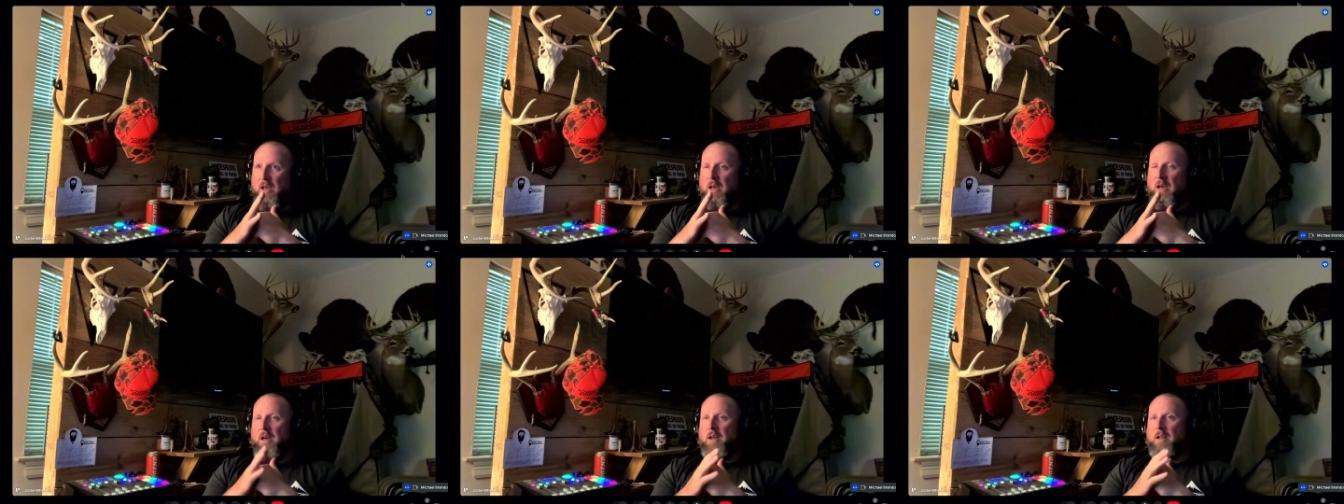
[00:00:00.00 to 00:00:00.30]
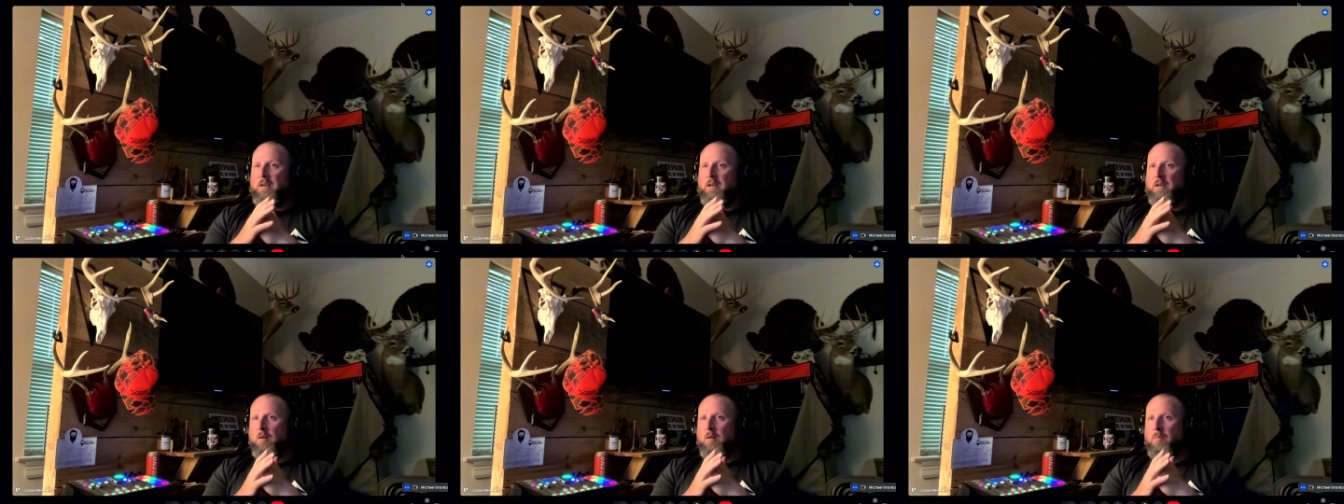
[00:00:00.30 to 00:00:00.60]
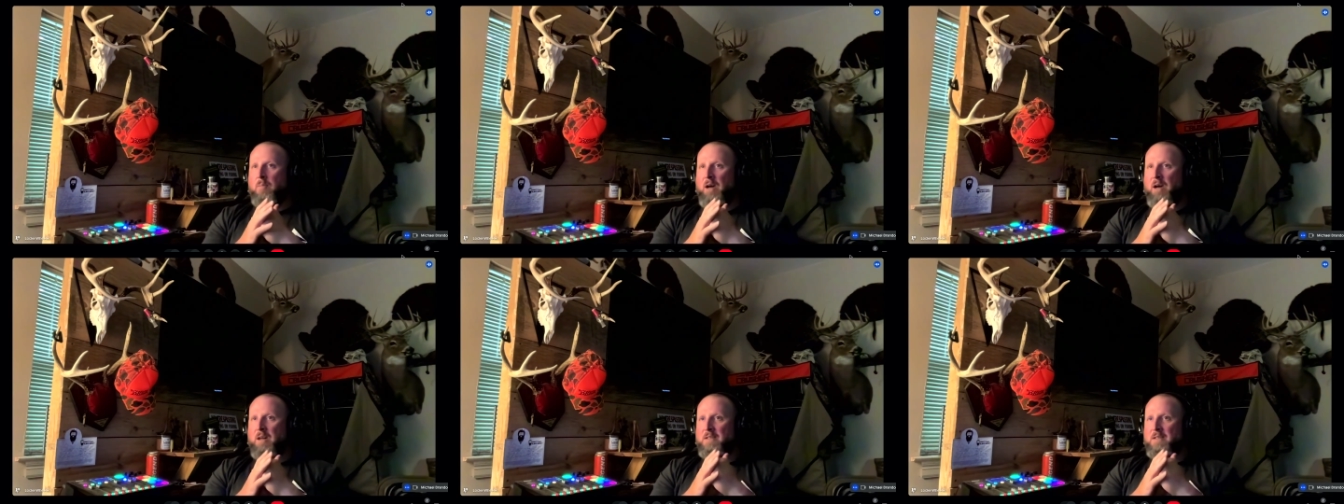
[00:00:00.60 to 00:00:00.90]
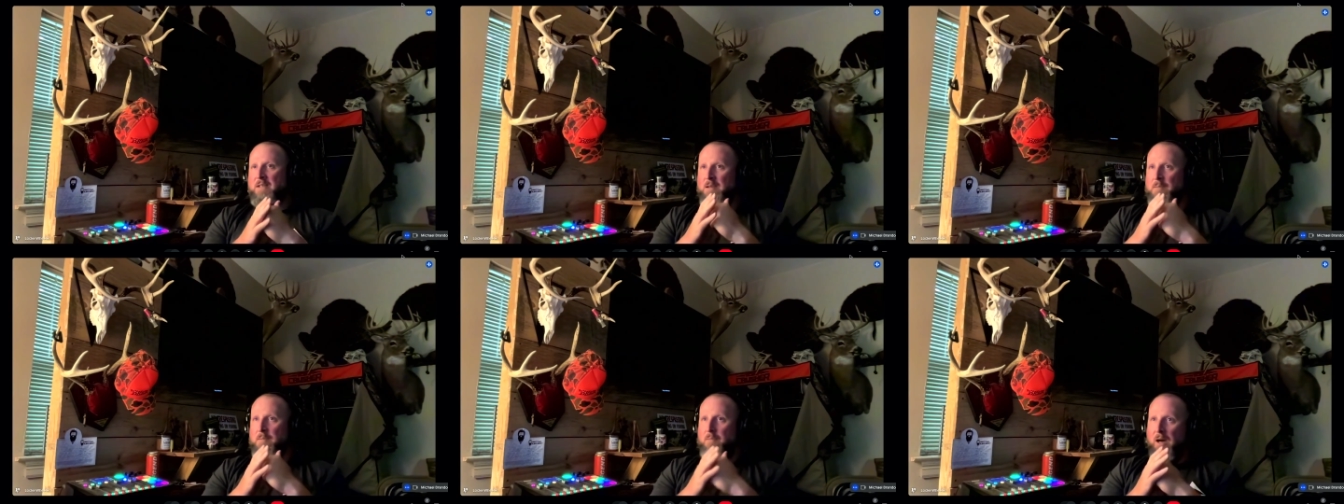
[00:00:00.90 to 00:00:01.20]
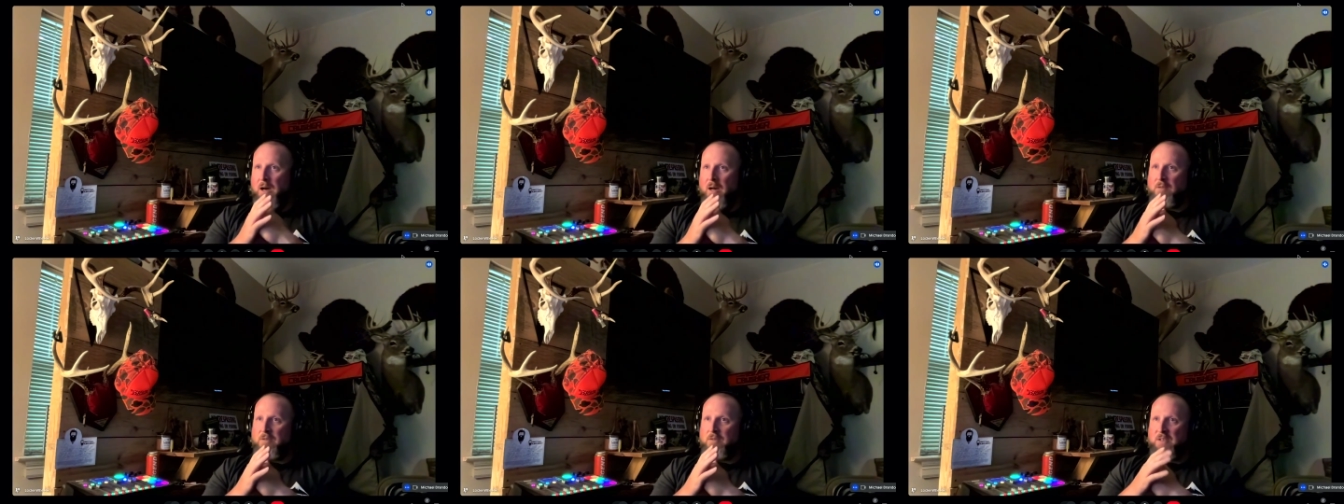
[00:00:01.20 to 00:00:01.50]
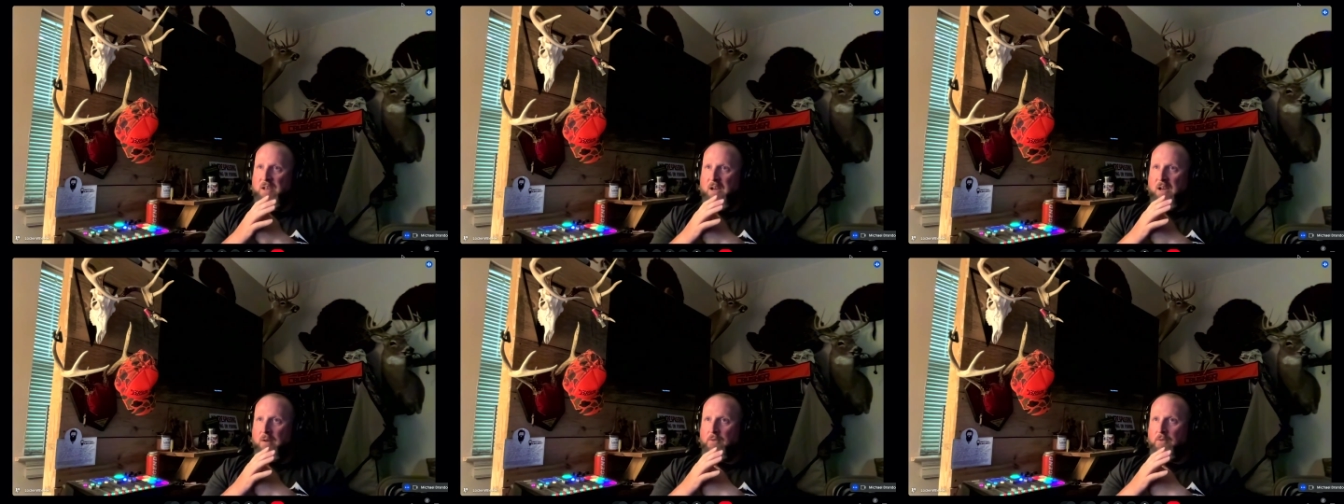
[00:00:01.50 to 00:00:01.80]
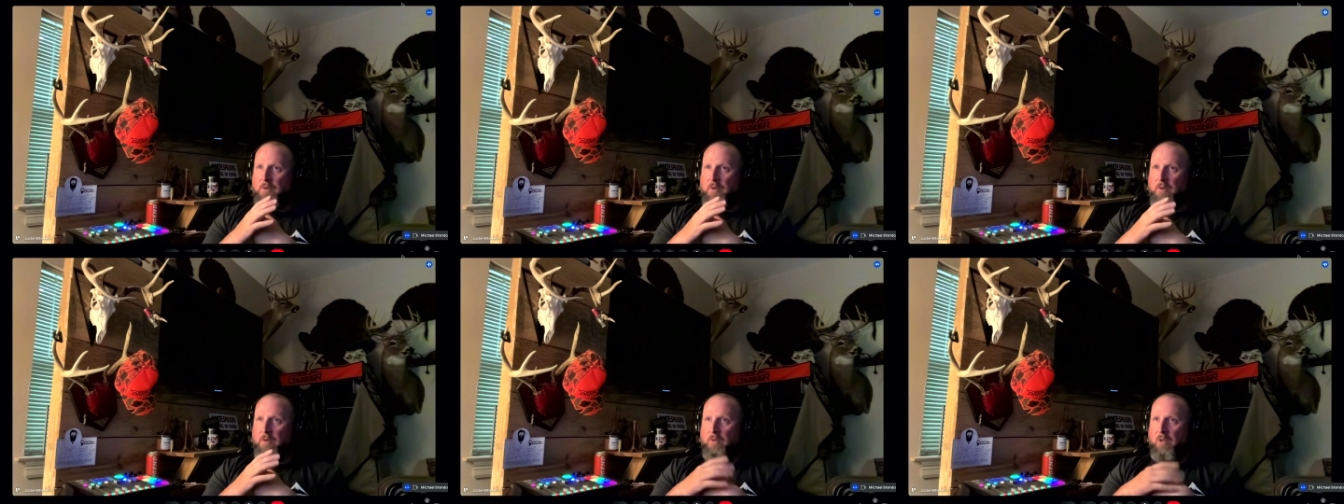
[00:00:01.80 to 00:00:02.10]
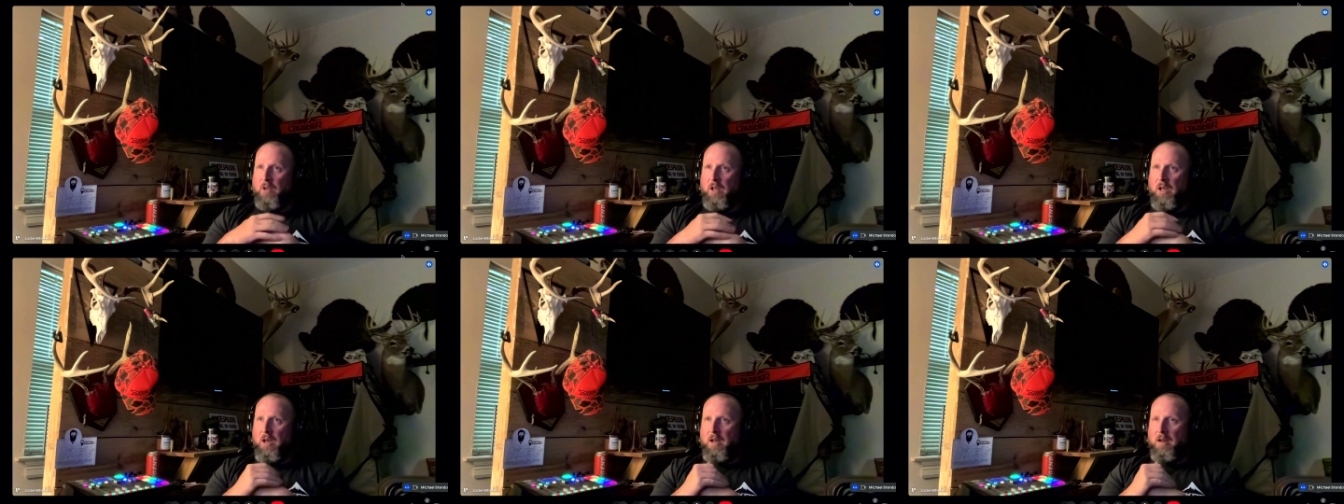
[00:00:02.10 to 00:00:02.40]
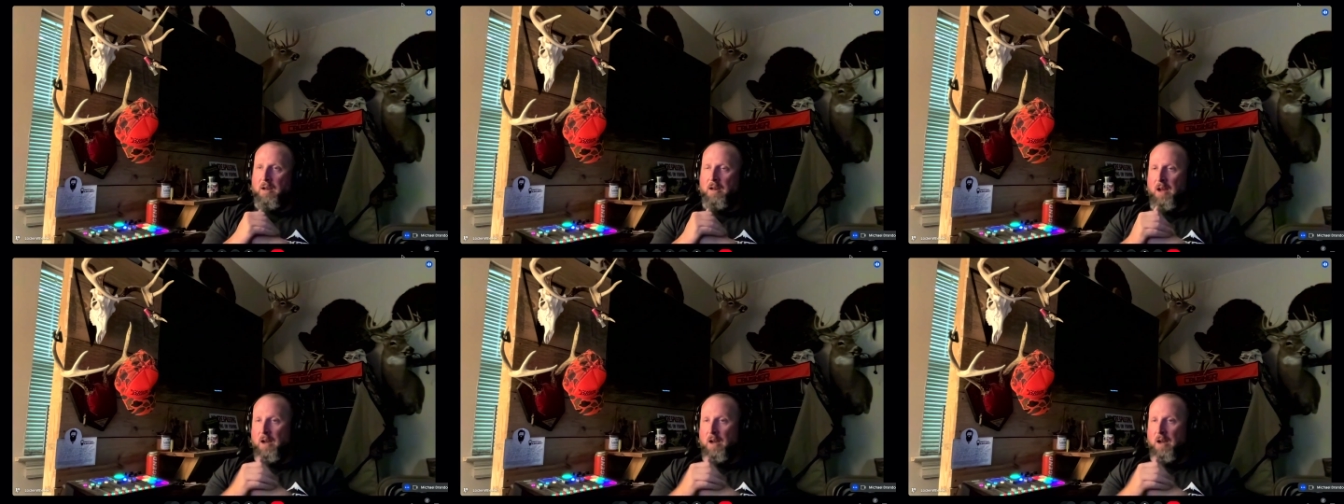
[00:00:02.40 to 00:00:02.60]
and about 10 miles south of the line.